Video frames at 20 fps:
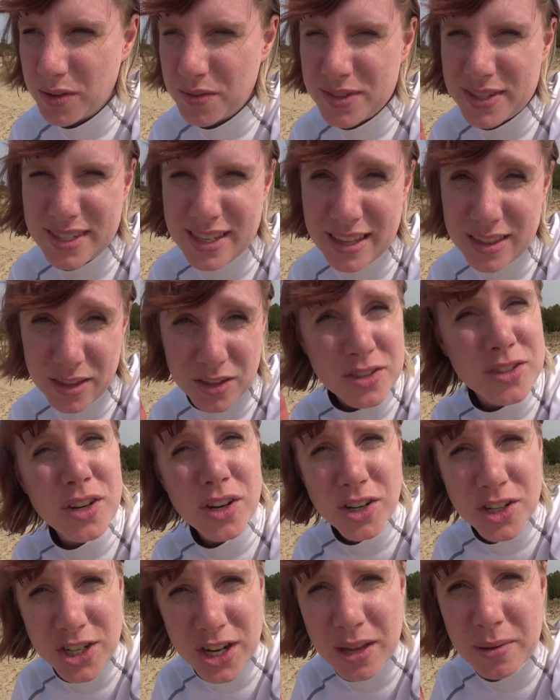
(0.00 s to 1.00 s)
of see the
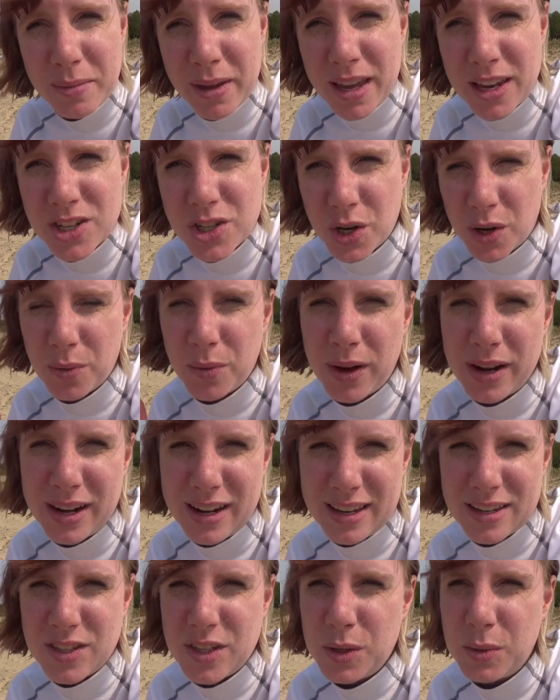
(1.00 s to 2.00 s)
search image or what
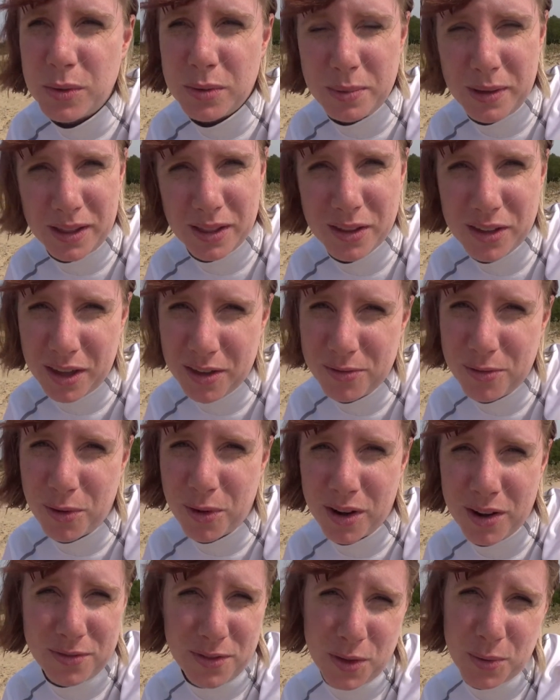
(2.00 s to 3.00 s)
it is you would be looking
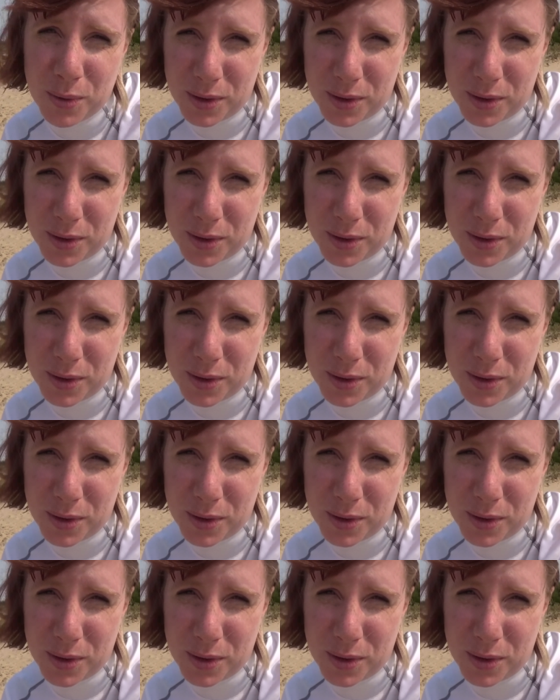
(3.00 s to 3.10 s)
for if you